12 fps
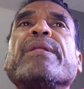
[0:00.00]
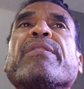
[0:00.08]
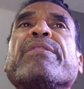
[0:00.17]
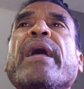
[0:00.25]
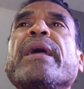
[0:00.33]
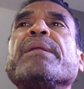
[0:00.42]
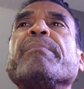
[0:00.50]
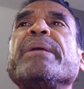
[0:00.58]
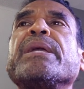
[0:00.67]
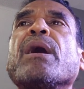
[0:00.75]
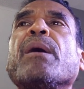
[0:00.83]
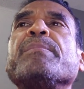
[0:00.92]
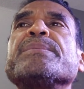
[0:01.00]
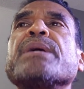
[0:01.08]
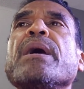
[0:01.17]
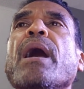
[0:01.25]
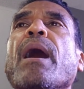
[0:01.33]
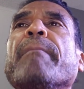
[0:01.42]
it then becomes
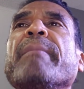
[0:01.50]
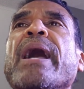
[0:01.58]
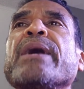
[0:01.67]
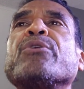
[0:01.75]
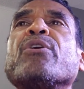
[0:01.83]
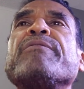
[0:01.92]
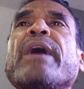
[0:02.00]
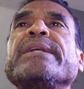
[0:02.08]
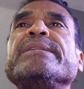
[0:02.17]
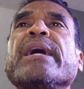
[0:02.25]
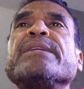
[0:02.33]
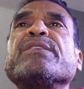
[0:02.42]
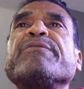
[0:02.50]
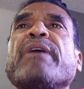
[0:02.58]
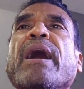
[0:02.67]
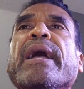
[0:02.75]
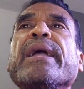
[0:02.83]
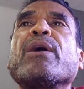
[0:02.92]
a matter of
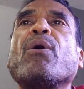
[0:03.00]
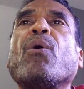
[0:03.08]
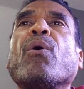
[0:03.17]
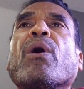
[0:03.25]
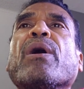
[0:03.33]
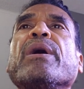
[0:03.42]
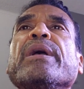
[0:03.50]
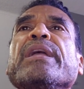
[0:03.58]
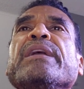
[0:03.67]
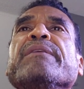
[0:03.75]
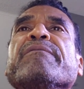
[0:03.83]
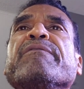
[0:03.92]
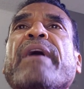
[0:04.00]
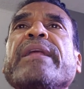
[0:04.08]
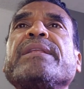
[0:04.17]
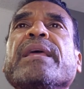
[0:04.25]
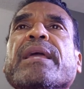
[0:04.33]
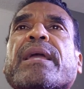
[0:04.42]
identifying or
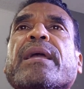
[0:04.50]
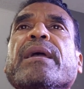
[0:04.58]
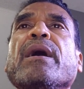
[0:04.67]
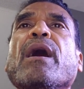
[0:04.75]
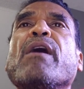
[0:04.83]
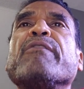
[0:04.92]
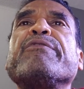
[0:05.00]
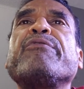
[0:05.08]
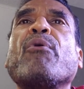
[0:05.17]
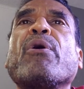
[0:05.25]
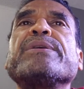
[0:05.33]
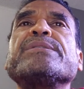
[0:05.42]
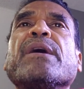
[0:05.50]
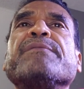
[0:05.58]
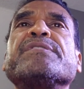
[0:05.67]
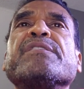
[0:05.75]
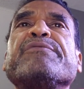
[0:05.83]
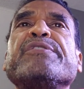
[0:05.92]
inventing a force
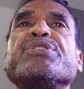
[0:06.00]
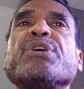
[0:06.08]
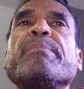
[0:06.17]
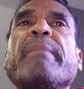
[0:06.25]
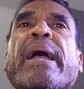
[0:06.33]
of sufficient